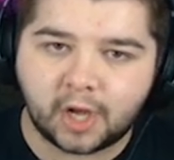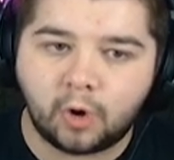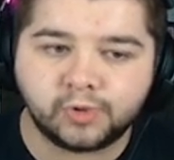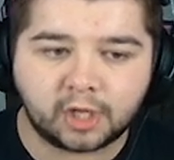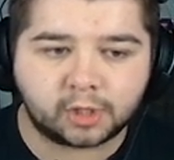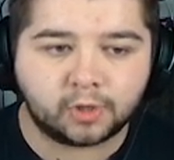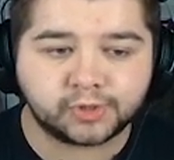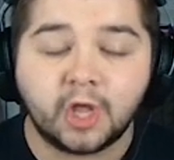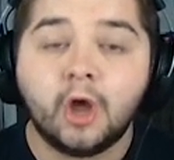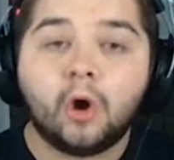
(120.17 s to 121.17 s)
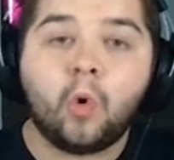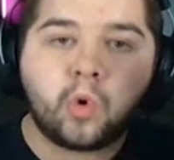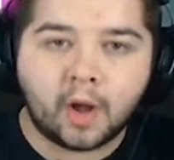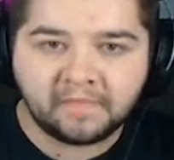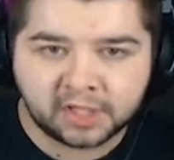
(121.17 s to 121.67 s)
goals across all
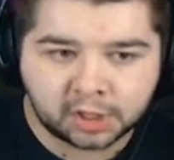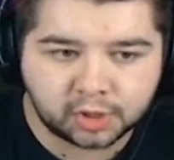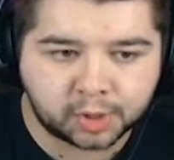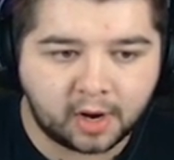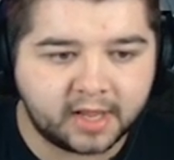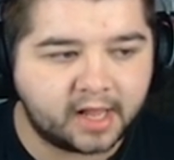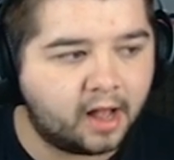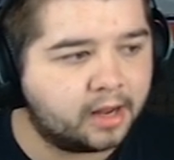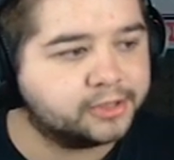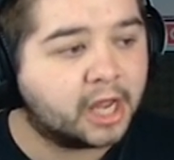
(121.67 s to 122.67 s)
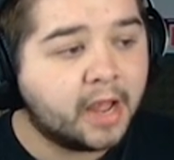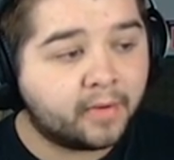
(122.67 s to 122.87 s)
competitions for Erling Haaland.